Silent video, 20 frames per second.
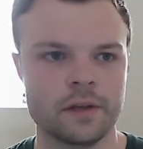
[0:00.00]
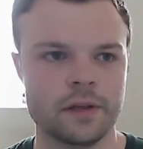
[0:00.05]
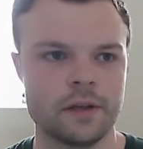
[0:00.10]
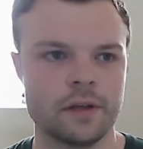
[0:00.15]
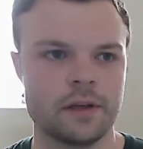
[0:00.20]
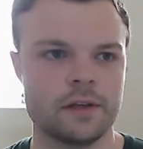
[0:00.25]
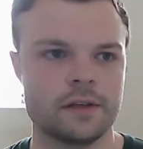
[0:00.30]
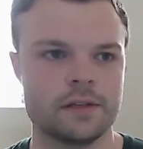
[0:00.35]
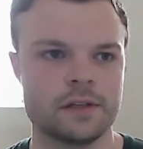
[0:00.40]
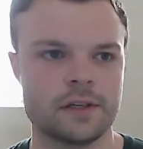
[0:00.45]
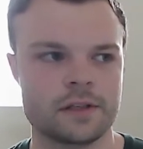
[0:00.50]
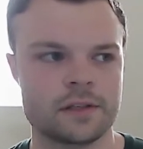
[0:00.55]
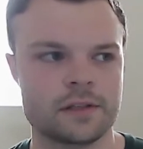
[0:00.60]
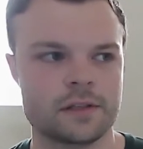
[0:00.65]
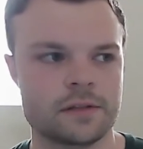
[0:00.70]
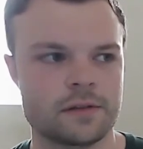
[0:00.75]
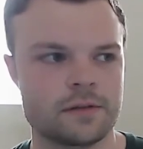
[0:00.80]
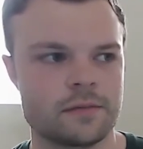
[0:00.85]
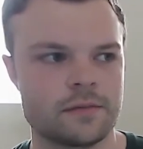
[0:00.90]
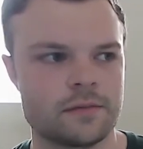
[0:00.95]

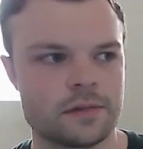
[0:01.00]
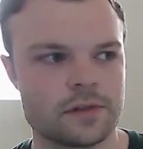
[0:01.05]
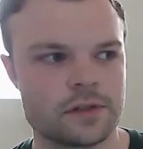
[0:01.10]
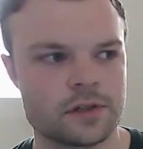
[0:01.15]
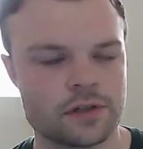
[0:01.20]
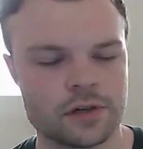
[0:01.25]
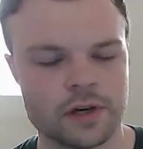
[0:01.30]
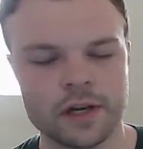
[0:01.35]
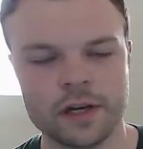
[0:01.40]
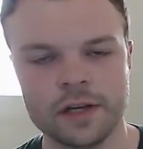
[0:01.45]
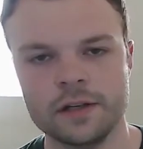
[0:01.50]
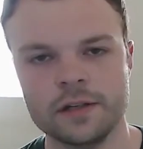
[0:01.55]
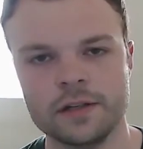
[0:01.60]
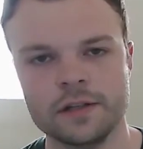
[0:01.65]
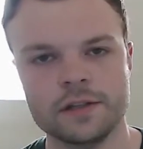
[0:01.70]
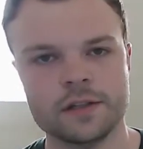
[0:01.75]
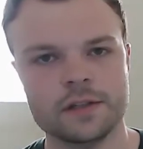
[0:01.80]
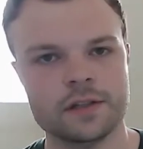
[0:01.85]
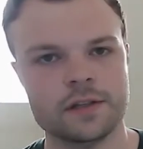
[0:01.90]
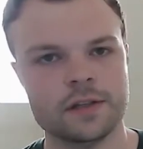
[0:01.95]
Just
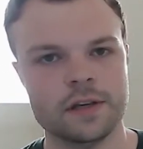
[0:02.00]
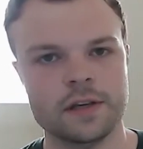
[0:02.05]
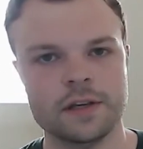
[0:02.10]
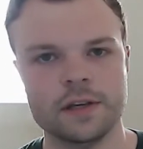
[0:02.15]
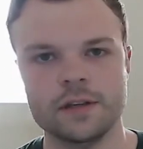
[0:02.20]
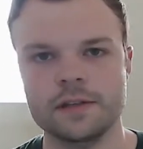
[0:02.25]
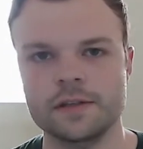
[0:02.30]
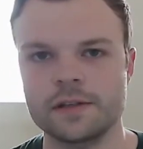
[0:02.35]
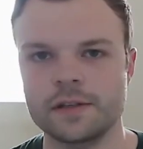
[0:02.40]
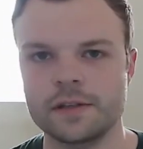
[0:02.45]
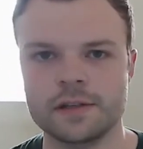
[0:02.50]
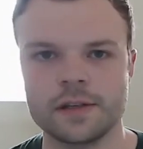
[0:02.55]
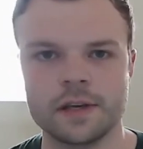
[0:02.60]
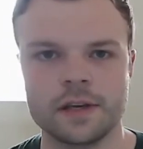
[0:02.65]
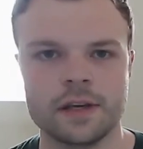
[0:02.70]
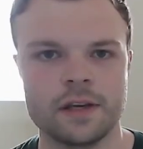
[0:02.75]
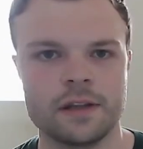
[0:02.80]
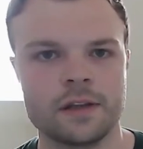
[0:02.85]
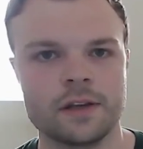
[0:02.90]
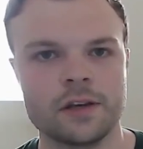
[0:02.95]
strange things to
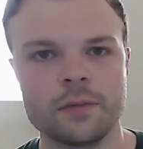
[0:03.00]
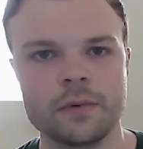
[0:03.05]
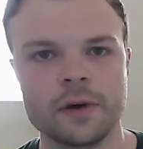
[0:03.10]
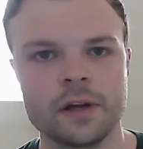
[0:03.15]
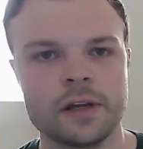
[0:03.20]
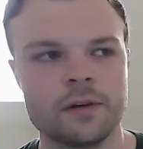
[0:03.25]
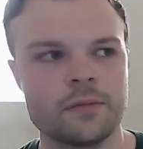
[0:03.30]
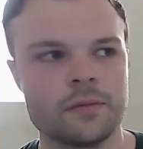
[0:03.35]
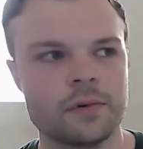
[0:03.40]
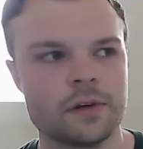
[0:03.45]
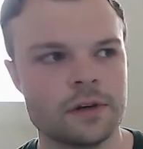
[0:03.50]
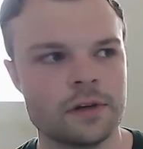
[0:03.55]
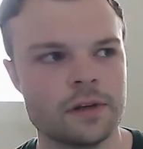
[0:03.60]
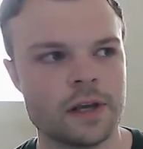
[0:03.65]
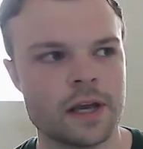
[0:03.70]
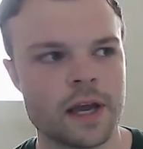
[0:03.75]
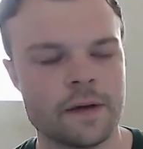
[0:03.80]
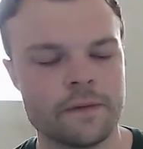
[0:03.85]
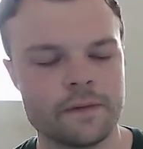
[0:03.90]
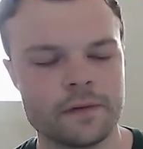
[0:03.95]
say that nobody would
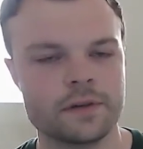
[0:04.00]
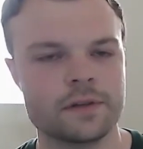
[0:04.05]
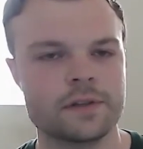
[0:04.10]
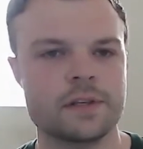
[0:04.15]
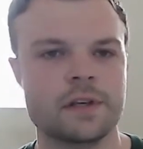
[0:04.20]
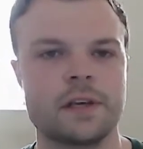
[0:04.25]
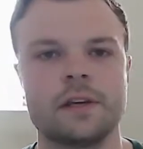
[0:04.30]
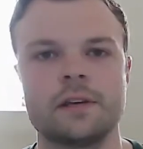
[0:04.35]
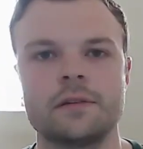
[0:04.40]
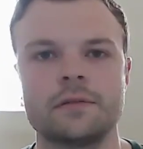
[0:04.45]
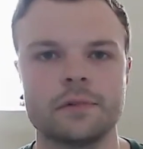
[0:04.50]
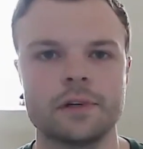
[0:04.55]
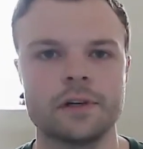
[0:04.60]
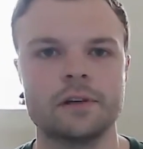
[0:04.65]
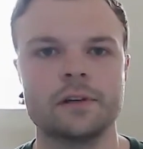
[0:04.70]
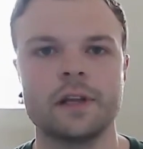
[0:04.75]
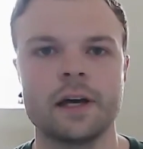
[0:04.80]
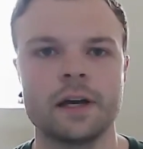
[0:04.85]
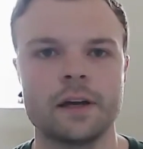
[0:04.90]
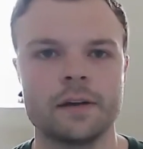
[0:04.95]
ever say in real
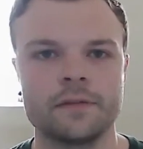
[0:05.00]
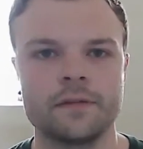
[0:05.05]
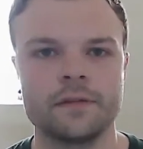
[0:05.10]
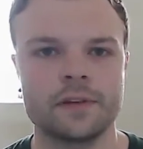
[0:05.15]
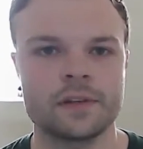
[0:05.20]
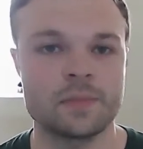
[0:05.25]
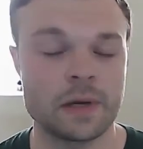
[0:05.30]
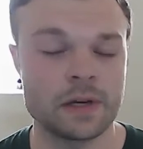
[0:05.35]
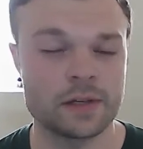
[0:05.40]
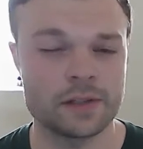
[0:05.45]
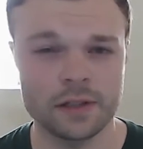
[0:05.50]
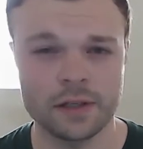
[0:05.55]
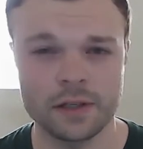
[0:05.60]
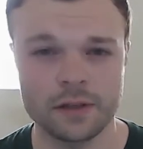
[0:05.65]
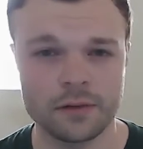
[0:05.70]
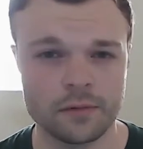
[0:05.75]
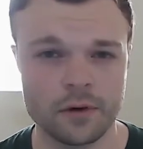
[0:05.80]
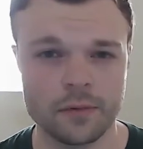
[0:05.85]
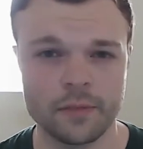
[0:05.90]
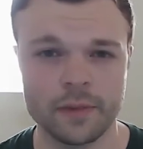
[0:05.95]
life, especially in the
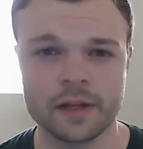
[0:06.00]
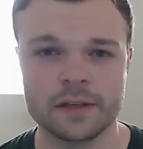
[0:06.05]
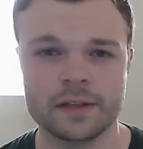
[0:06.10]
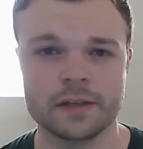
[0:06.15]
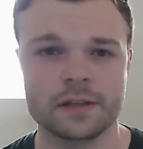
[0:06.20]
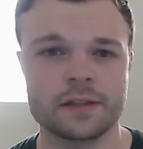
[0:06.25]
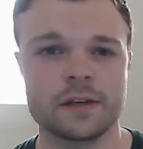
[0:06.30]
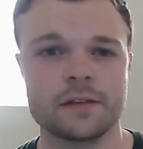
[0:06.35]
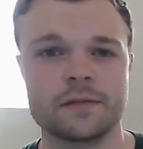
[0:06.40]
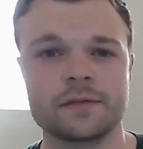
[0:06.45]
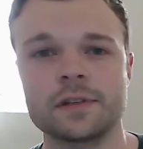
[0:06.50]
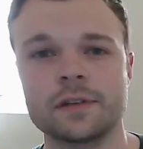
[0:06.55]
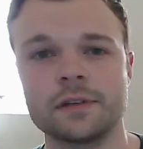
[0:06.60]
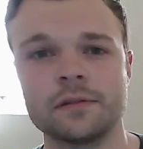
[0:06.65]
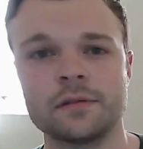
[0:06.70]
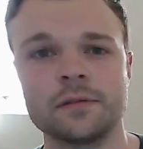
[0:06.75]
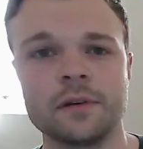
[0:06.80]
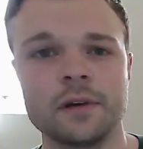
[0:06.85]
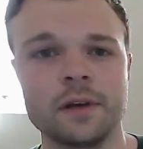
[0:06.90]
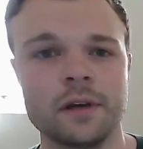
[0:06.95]
romantic stuff too,
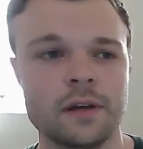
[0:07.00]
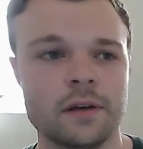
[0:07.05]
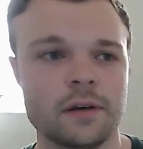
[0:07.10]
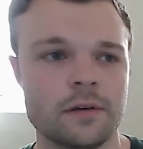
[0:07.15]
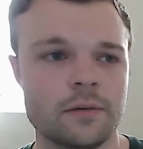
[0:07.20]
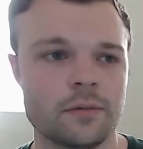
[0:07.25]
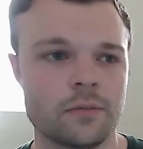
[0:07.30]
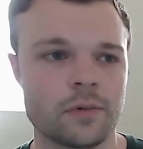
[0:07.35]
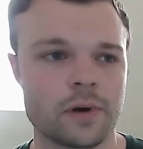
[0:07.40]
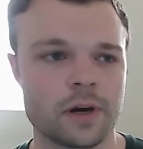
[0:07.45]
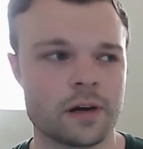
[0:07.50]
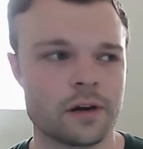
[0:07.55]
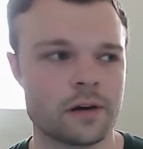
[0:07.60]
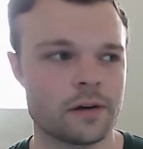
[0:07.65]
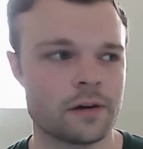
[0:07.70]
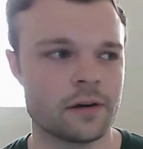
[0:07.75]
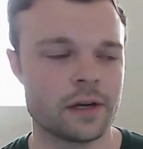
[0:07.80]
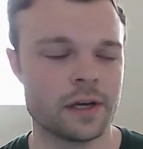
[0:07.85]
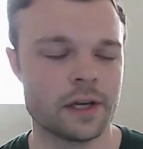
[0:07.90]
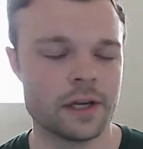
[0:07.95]

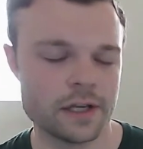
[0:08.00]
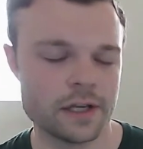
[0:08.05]
where it's